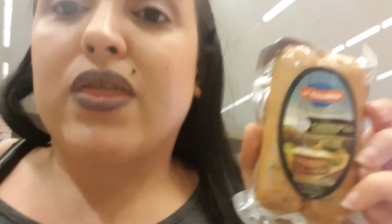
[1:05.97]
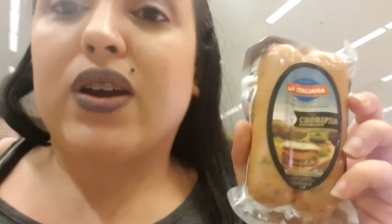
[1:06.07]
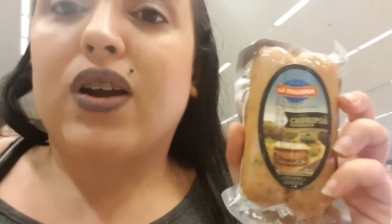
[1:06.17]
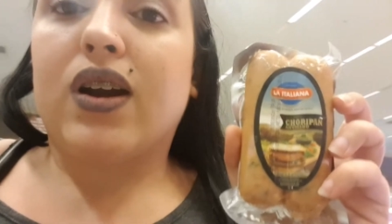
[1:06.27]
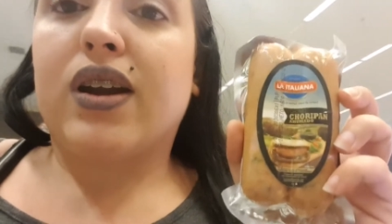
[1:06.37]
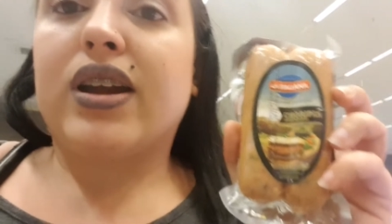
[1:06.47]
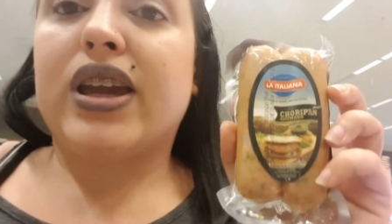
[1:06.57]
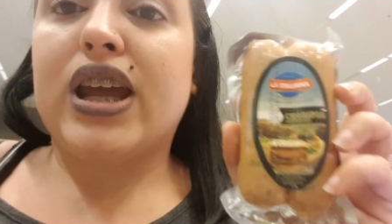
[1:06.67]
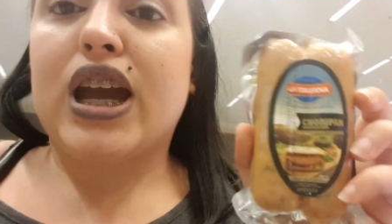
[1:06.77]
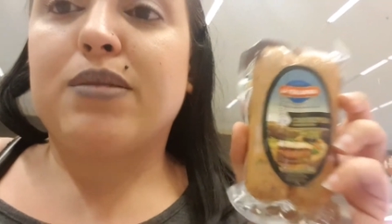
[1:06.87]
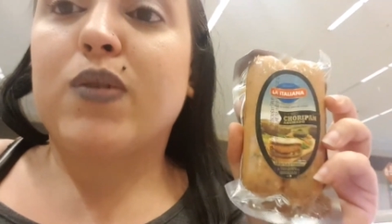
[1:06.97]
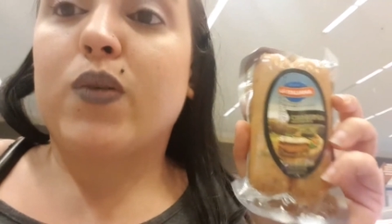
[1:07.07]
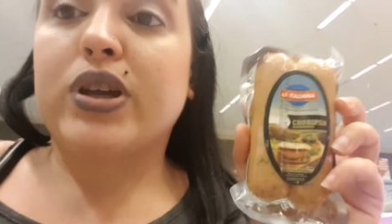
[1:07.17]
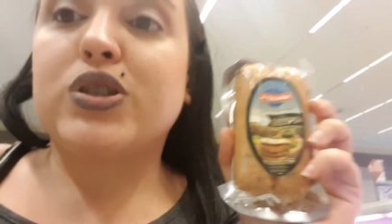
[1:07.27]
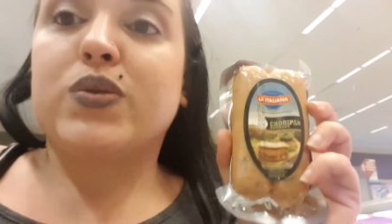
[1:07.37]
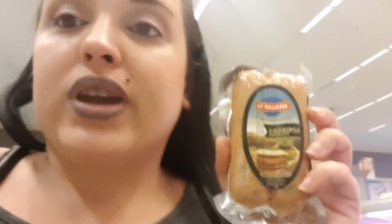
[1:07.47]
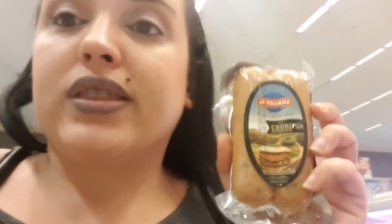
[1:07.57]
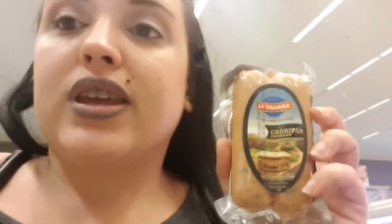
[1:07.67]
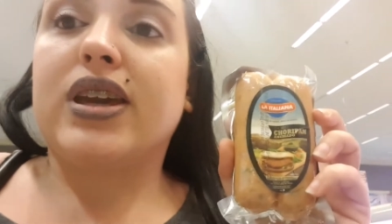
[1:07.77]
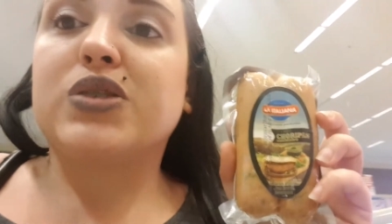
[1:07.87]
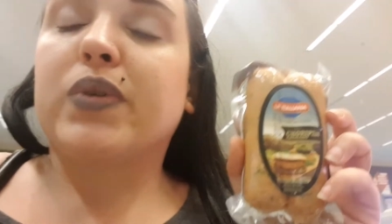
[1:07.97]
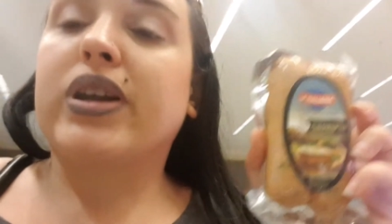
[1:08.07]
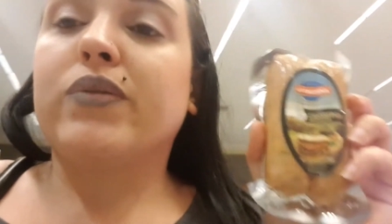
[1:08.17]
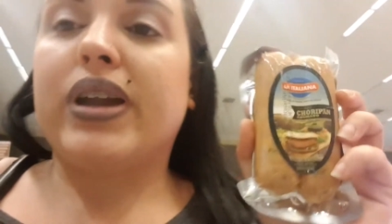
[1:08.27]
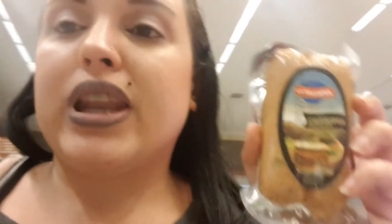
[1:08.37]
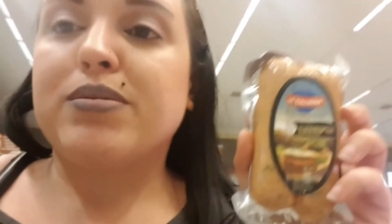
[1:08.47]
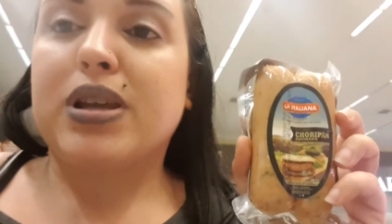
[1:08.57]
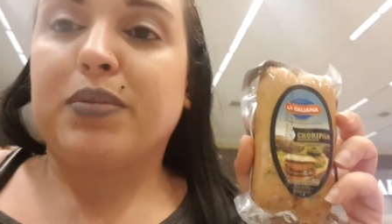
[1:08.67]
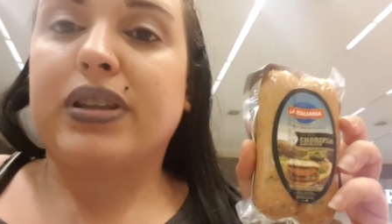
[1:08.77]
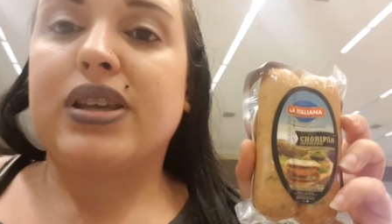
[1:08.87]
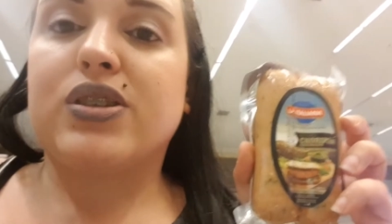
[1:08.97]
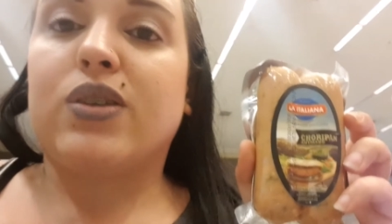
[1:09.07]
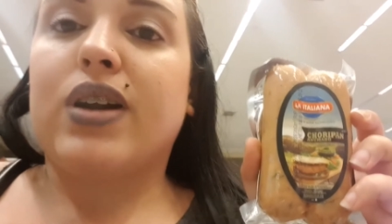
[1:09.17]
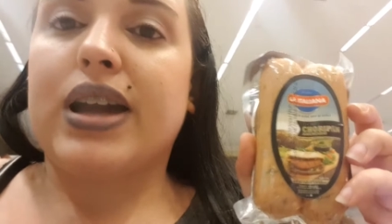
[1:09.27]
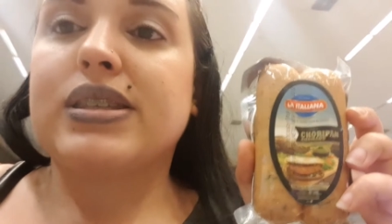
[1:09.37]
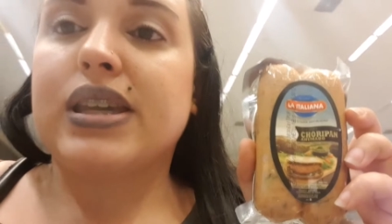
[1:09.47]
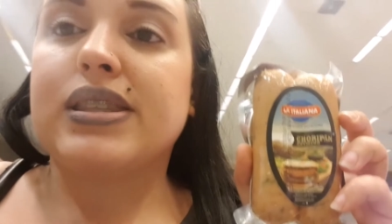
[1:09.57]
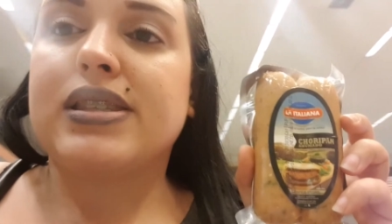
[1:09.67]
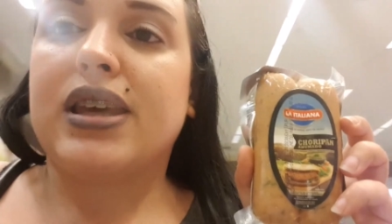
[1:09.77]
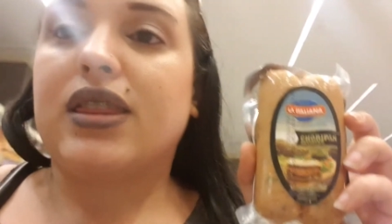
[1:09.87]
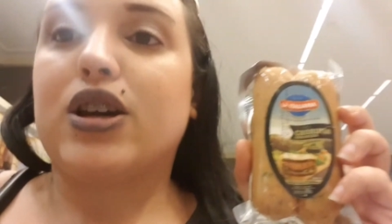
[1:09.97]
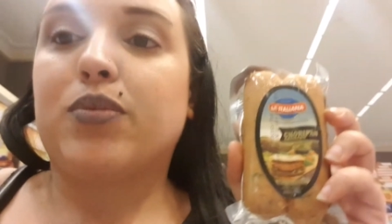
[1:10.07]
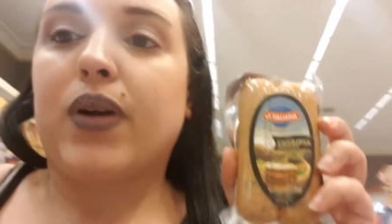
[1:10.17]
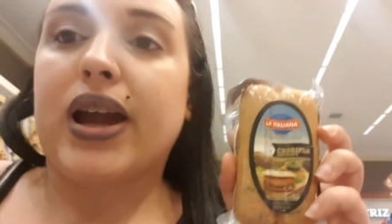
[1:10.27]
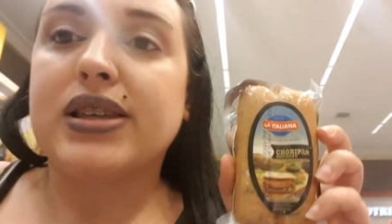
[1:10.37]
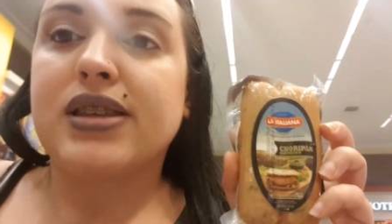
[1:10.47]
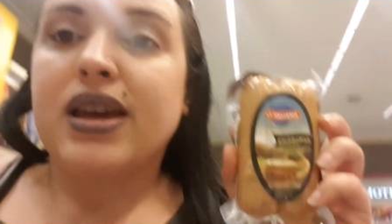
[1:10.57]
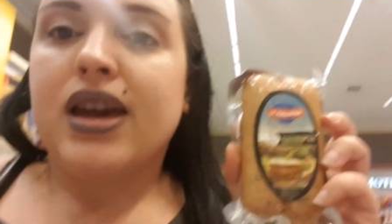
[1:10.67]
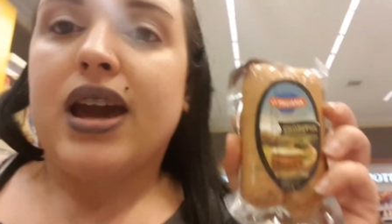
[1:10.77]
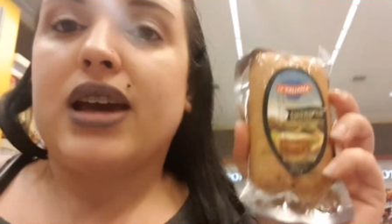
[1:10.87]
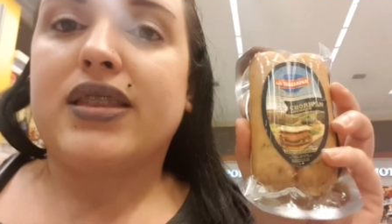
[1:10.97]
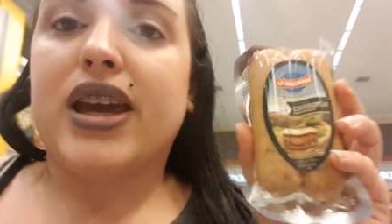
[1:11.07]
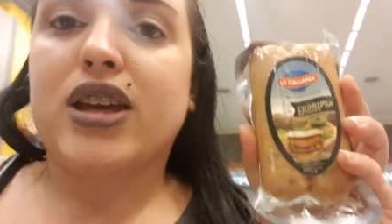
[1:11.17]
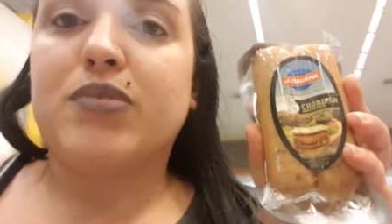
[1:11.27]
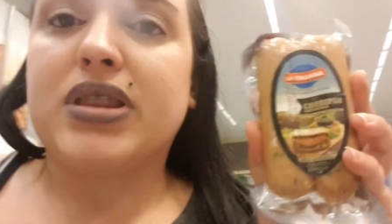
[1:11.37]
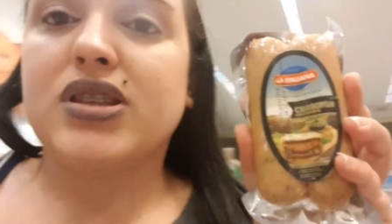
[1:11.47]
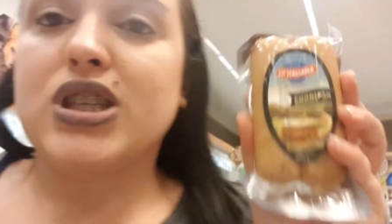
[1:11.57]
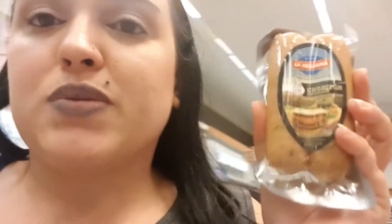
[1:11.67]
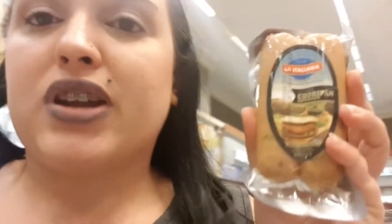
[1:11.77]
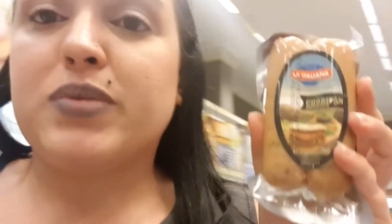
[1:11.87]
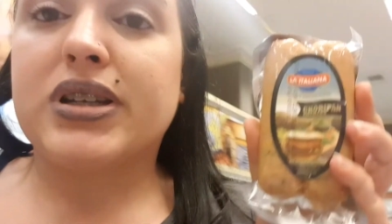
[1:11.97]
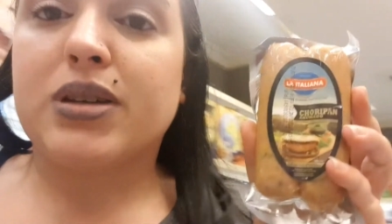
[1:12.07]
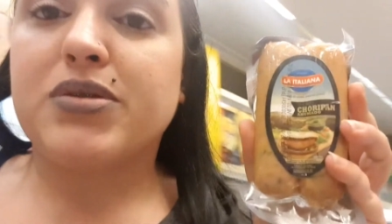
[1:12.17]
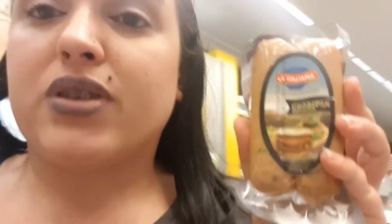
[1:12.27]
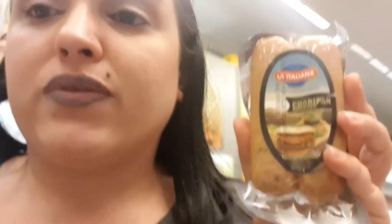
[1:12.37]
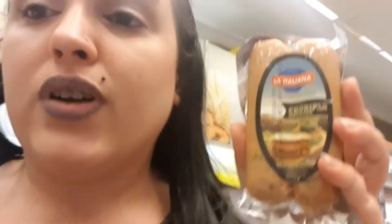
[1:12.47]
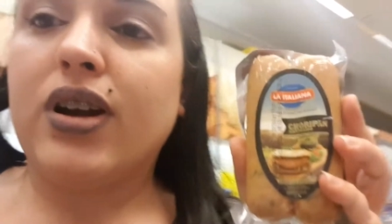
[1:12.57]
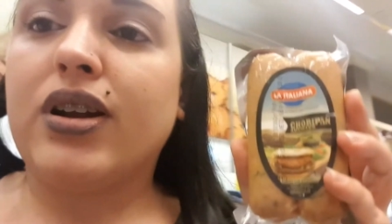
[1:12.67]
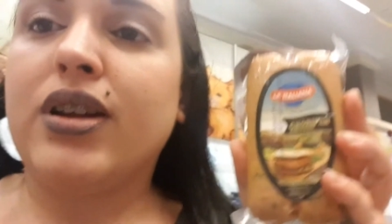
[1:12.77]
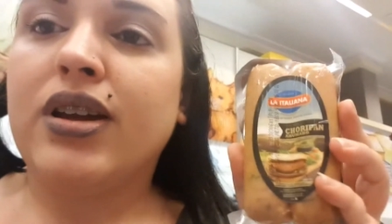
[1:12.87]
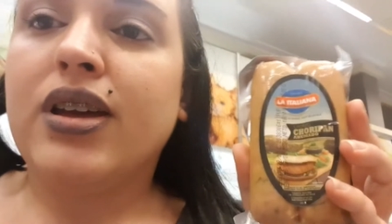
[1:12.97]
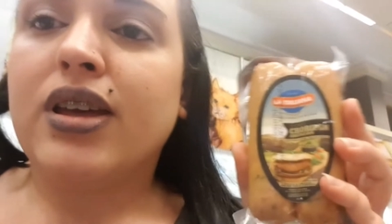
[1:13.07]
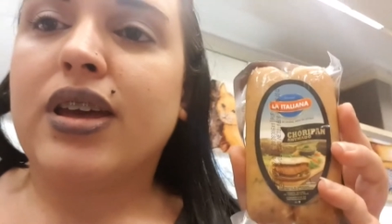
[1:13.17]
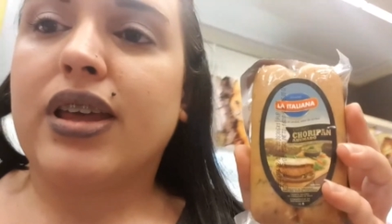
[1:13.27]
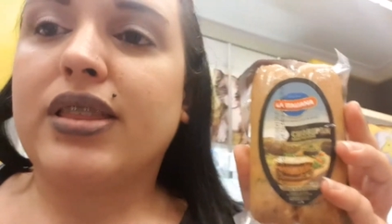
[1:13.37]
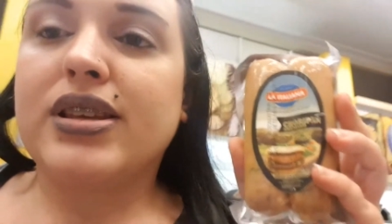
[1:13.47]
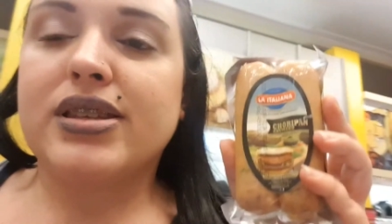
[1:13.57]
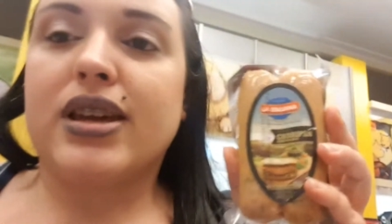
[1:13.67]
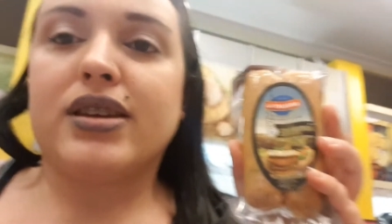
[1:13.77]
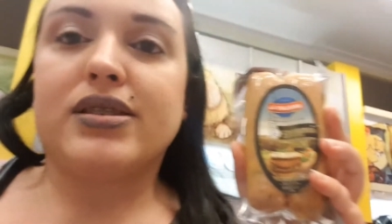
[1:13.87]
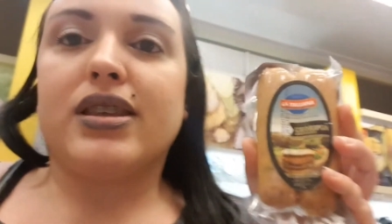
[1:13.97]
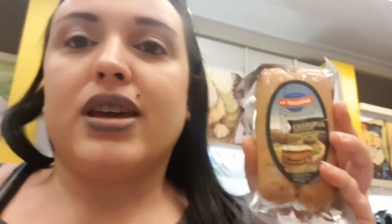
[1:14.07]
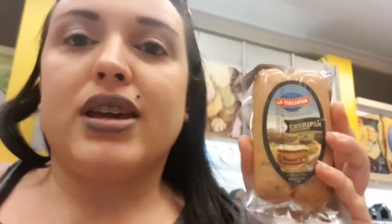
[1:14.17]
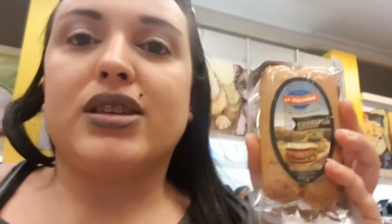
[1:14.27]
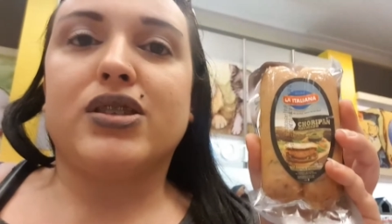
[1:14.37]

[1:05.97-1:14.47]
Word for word: the cart and I'm going to get these. We're gonna ring it up separately so you guys can see the price at the end, but this is what I picked up so far. And this is the